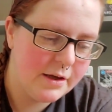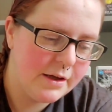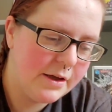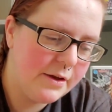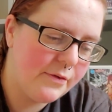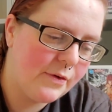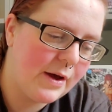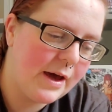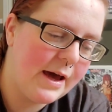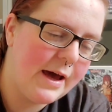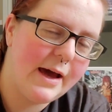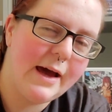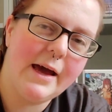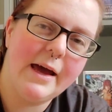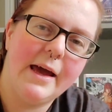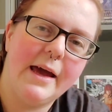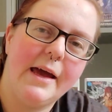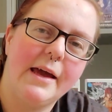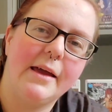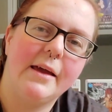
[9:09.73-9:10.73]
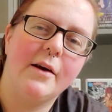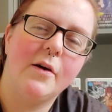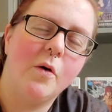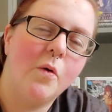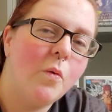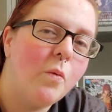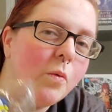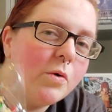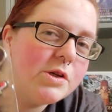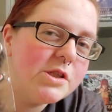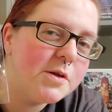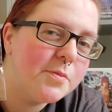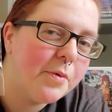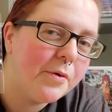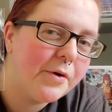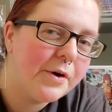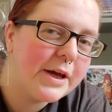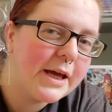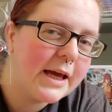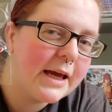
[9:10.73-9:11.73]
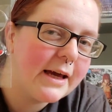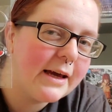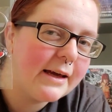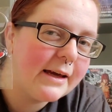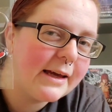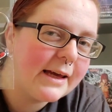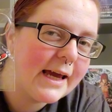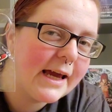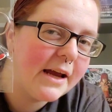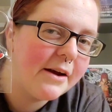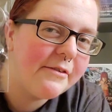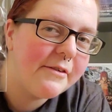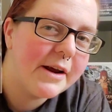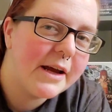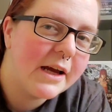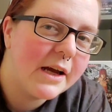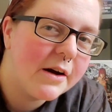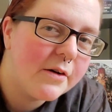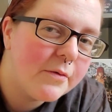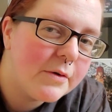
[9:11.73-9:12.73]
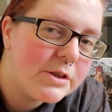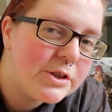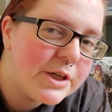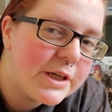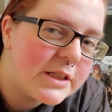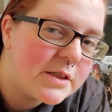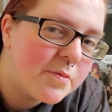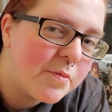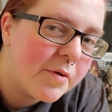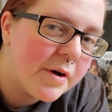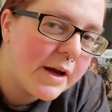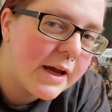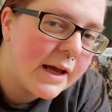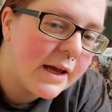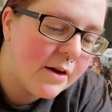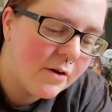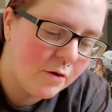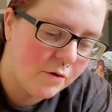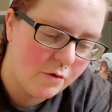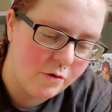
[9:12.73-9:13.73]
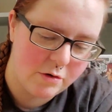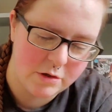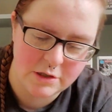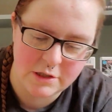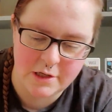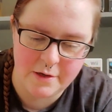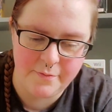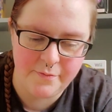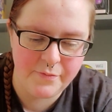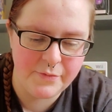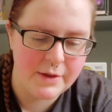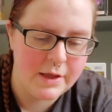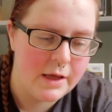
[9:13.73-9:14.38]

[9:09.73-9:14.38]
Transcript: you get a Wonder Boy keyring, which is pretty awesome.